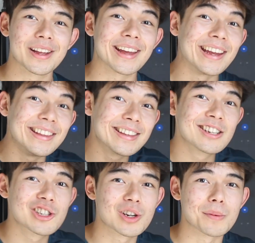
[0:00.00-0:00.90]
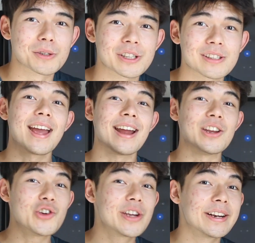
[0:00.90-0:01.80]
in the description and
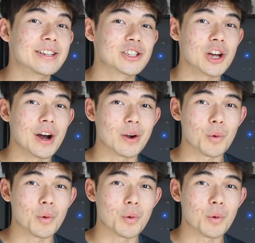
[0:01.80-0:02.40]
you get a stock